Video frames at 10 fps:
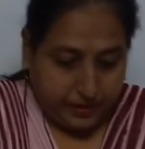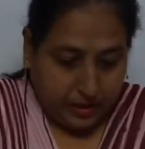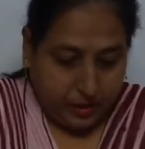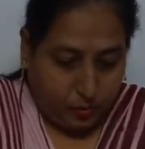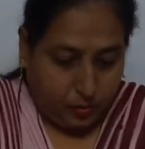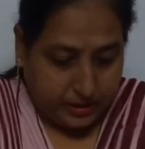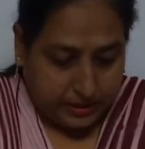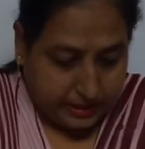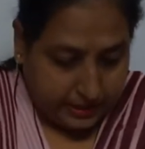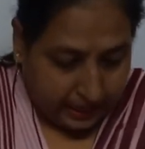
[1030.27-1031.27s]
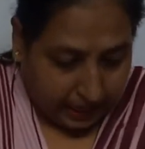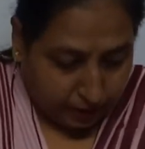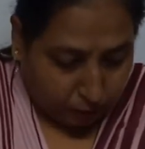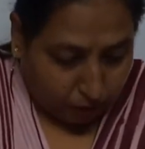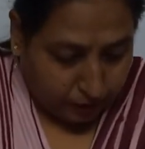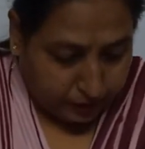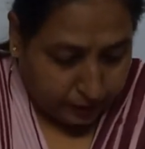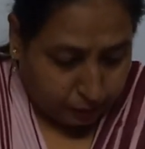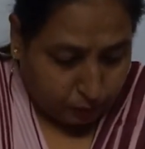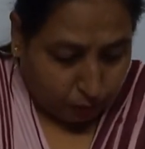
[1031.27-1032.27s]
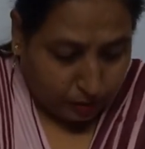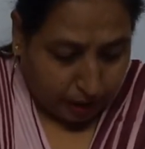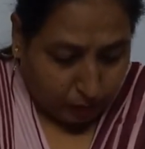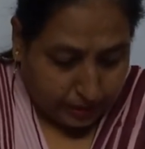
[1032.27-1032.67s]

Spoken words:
Noodles, they are all ready to go down